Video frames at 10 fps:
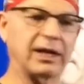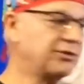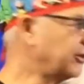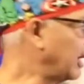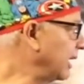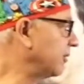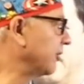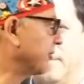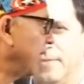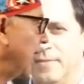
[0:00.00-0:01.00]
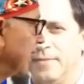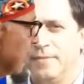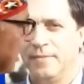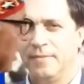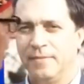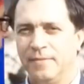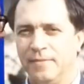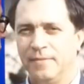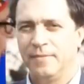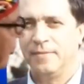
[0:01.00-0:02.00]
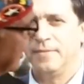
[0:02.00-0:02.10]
He was way ahead of his time in